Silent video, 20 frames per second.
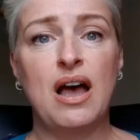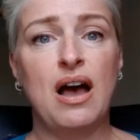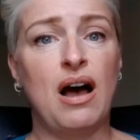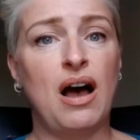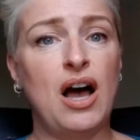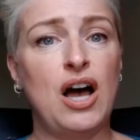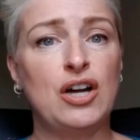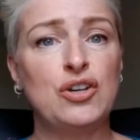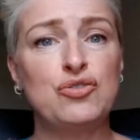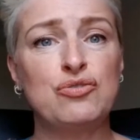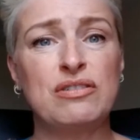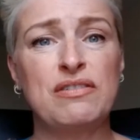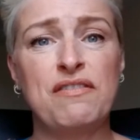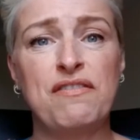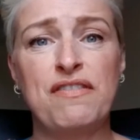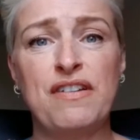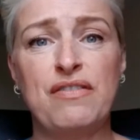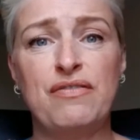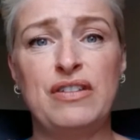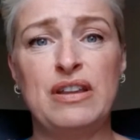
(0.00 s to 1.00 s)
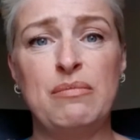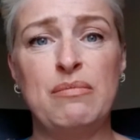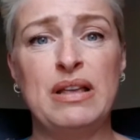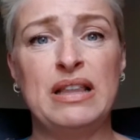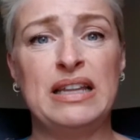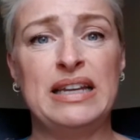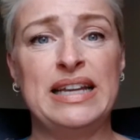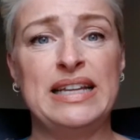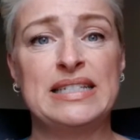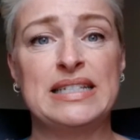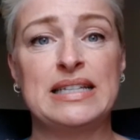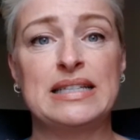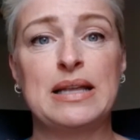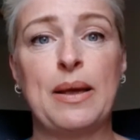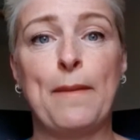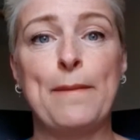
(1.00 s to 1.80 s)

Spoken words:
150 milliliters